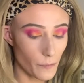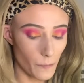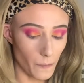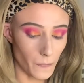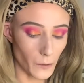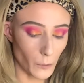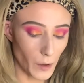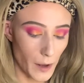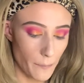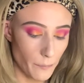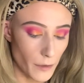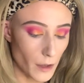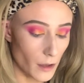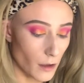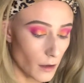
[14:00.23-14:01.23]
Okay,
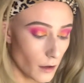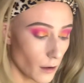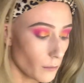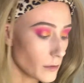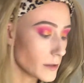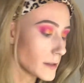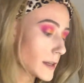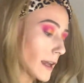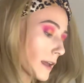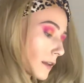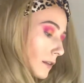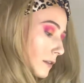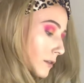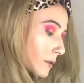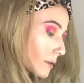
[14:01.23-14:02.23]
let's take a
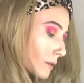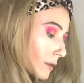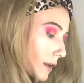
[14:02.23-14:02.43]
little